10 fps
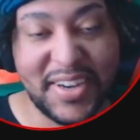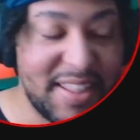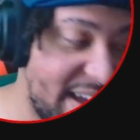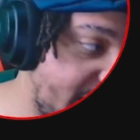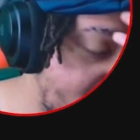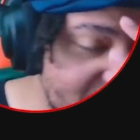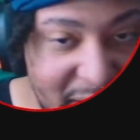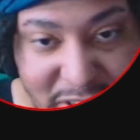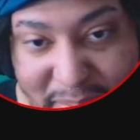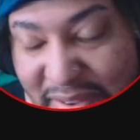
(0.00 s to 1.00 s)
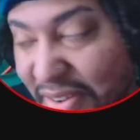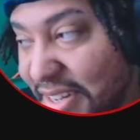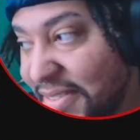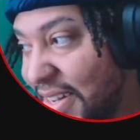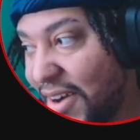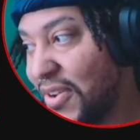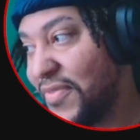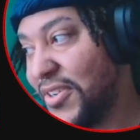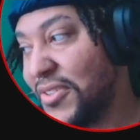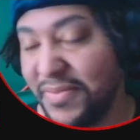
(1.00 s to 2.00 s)
Okay, that got me. That was pretty funny. I
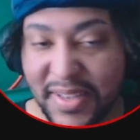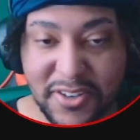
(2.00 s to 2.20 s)
won't even hold.